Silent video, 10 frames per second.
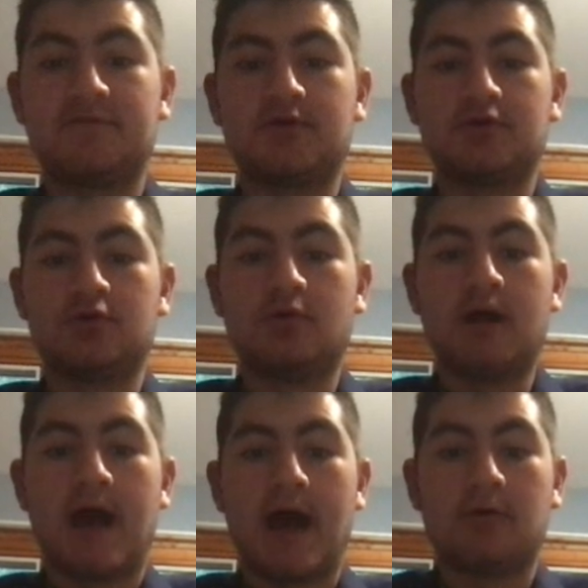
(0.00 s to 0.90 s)
you,
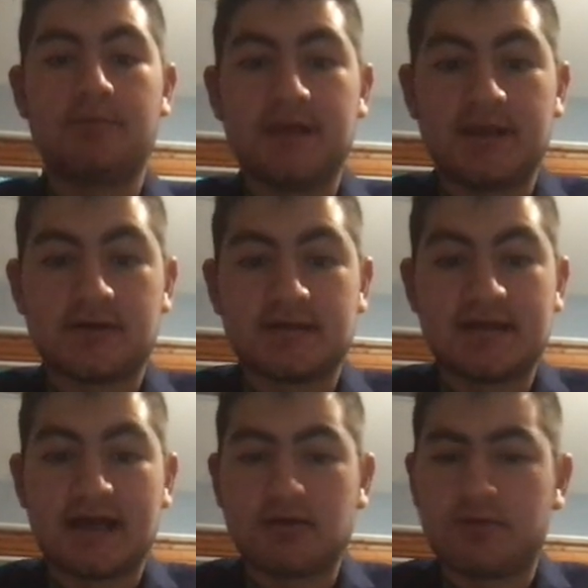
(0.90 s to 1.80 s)
I will be here to
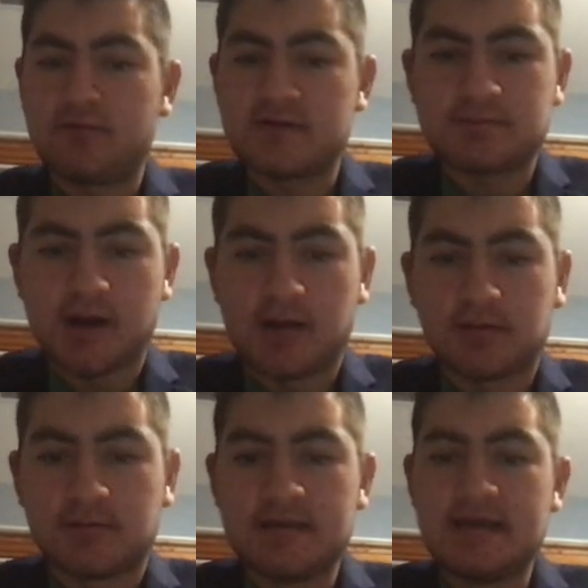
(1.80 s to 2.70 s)
guide you through this
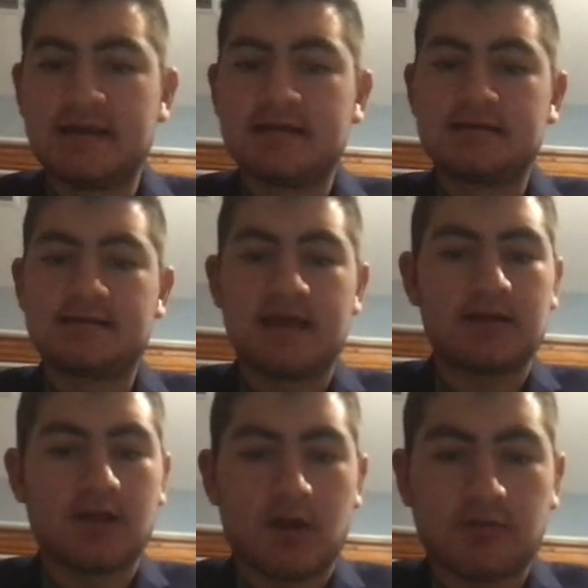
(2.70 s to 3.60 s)
problem, take it
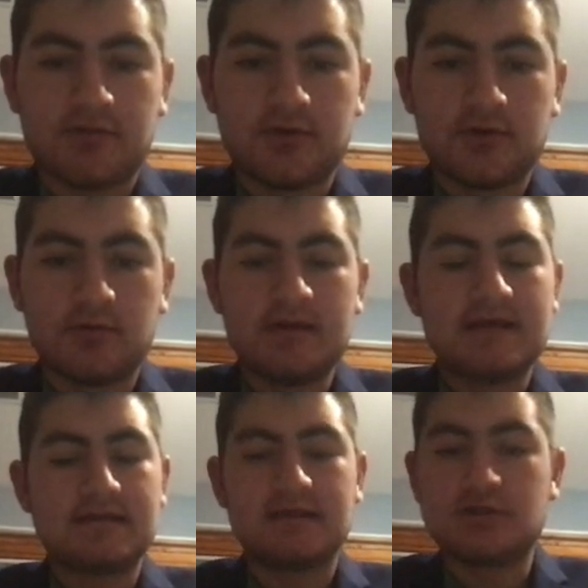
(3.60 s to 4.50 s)
along with you,
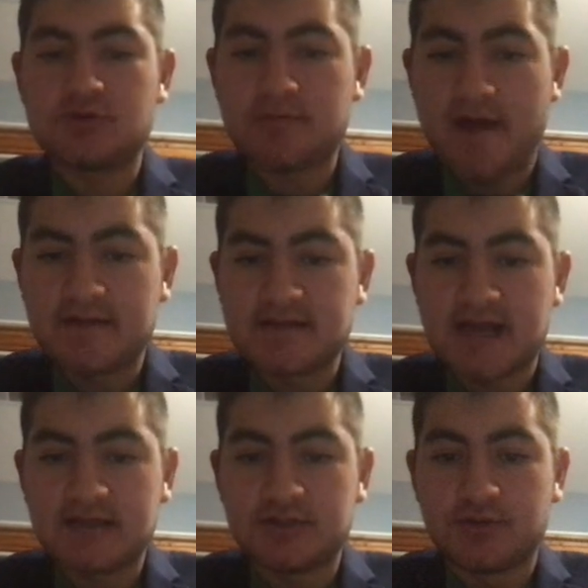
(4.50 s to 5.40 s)
teach you the methods how
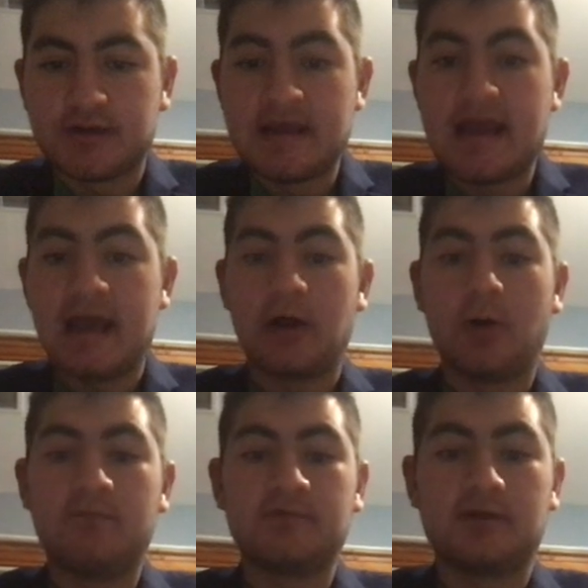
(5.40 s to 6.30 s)
to do it, and
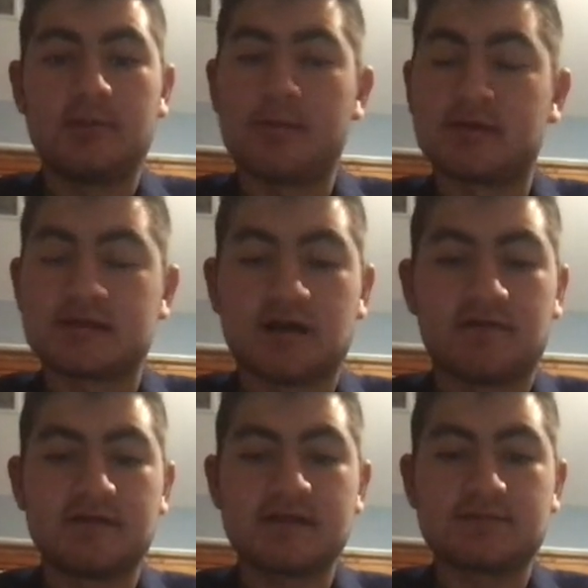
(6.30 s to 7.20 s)
hopefully you'll be able to
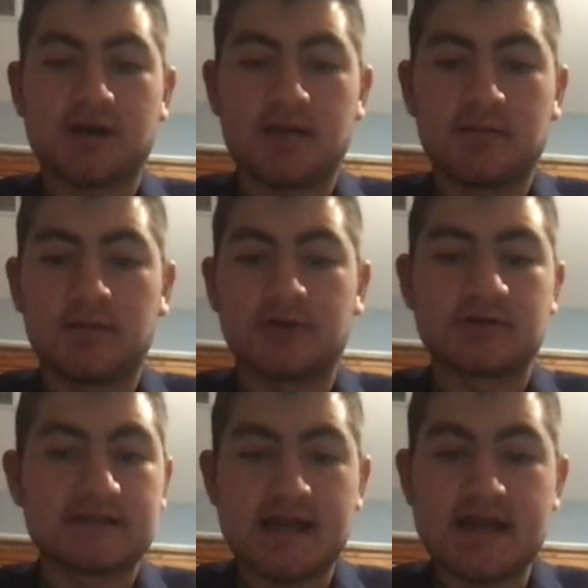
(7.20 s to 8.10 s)
solve this problem,
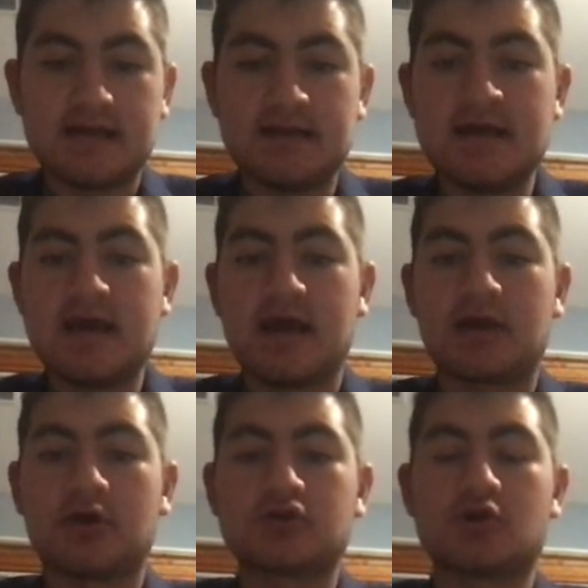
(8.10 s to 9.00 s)
understand it, and
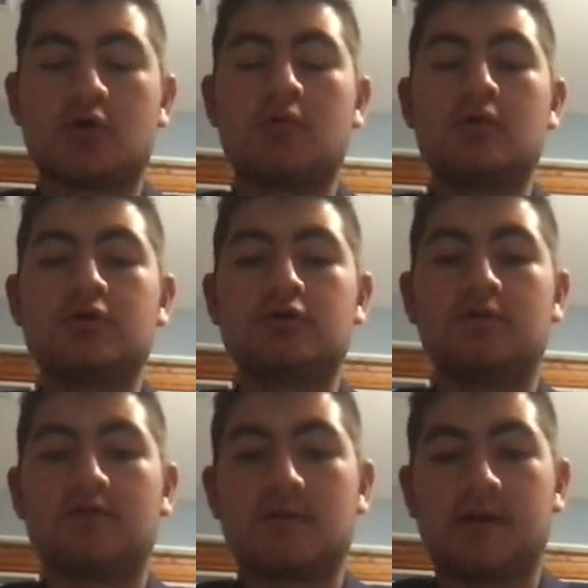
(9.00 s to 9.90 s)
also do
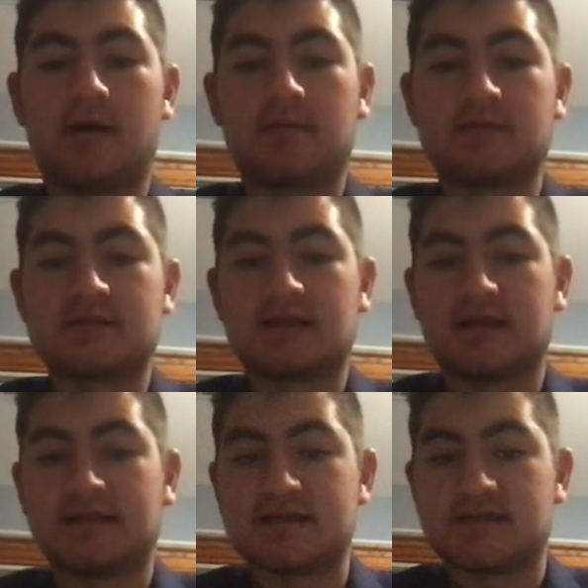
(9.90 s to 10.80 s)
further problems
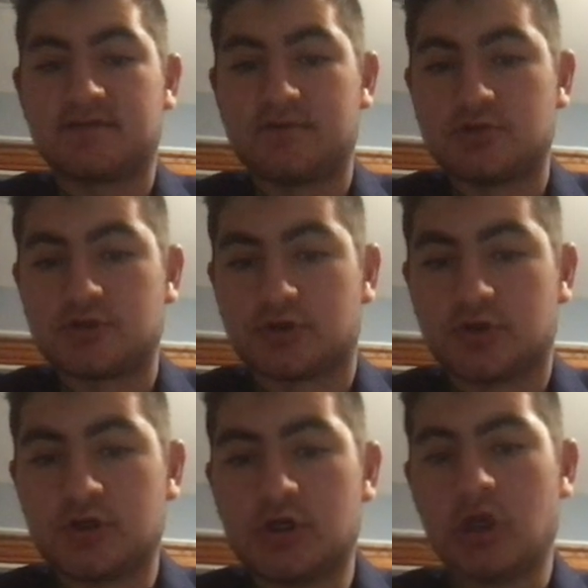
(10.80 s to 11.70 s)
like this in the future.
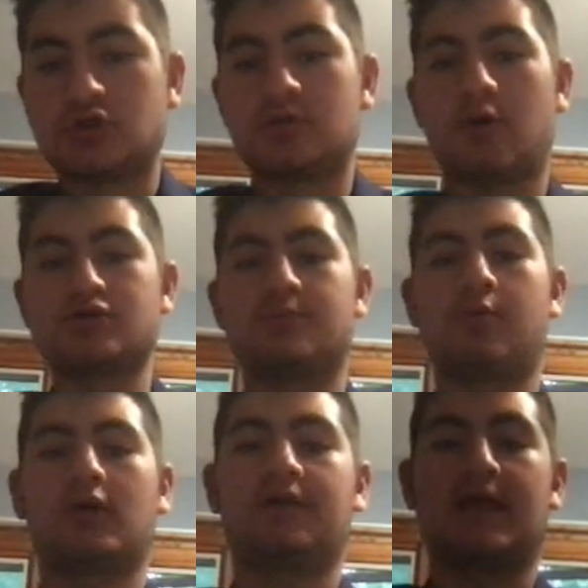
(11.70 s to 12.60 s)
So the most
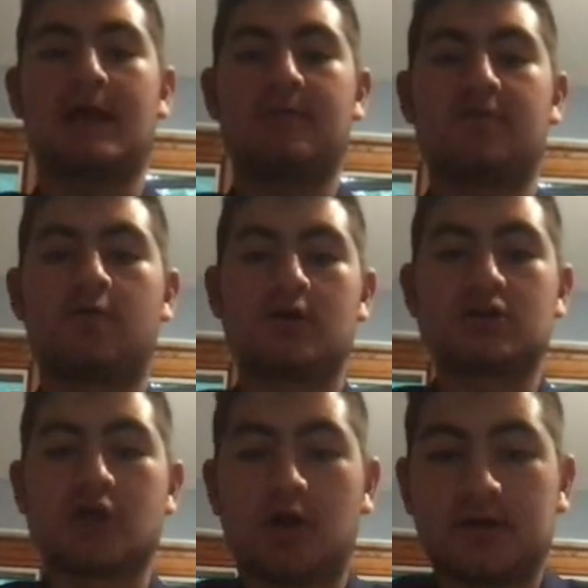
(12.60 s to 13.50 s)
important thing before
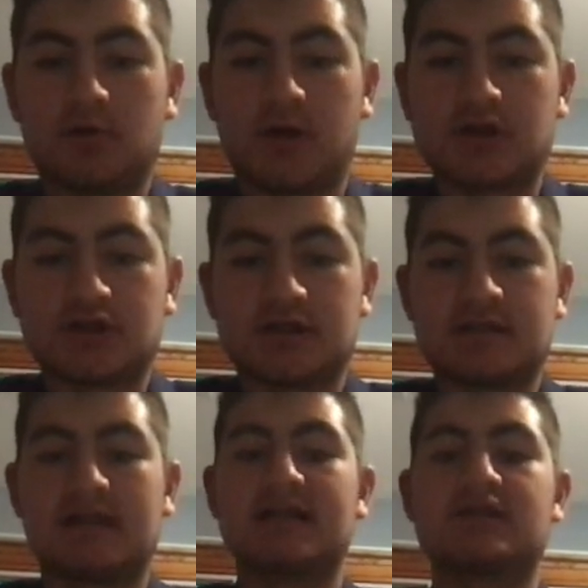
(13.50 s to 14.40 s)
starting a question
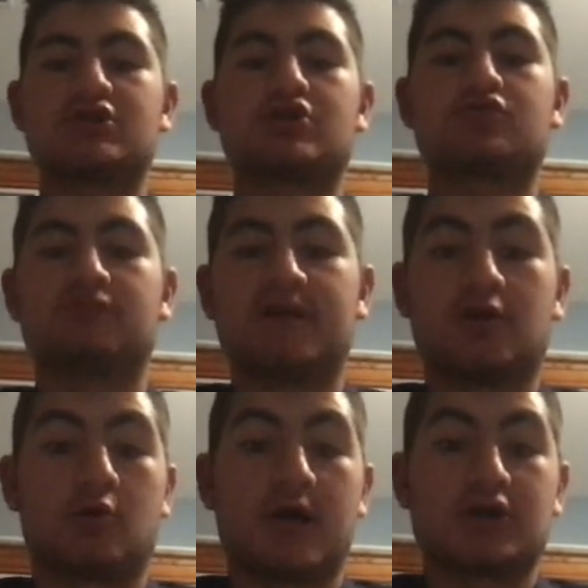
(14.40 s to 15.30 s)
is let's just read
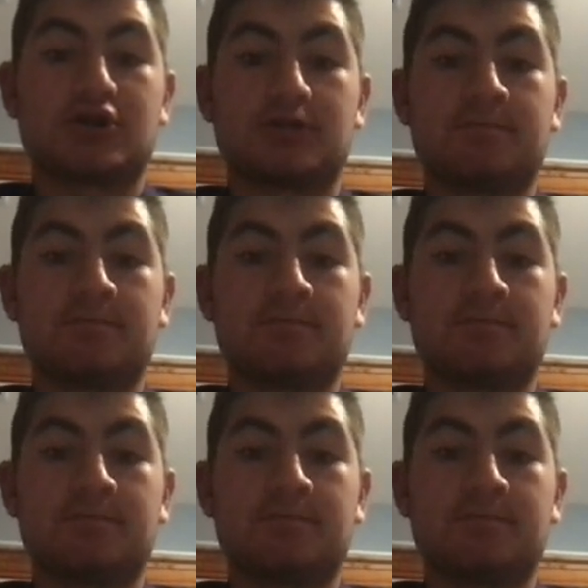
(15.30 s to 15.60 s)
the question.